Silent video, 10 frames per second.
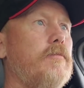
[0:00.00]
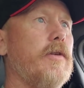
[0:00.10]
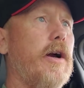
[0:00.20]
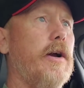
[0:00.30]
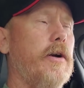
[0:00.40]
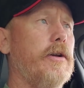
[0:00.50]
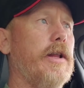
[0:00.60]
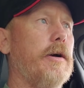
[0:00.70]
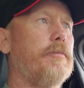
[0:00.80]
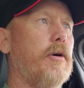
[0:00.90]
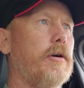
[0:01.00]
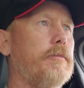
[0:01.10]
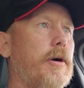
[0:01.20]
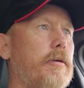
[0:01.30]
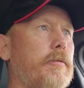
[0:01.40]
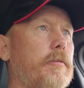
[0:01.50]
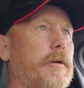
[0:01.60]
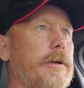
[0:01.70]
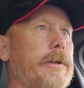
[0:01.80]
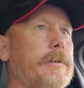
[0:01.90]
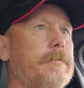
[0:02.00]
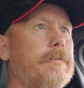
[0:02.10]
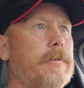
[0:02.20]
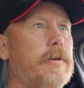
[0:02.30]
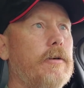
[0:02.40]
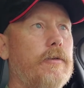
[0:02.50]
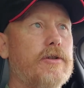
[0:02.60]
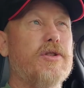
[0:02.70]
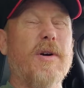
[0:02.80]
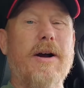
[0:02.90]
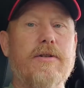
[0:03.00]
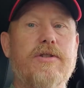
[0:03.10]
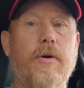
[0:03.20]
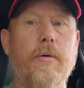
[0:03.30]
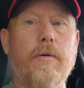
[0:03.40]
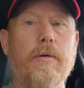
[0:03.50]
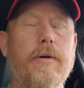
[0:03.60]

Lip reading: I hunted that park probably for 2 hours total,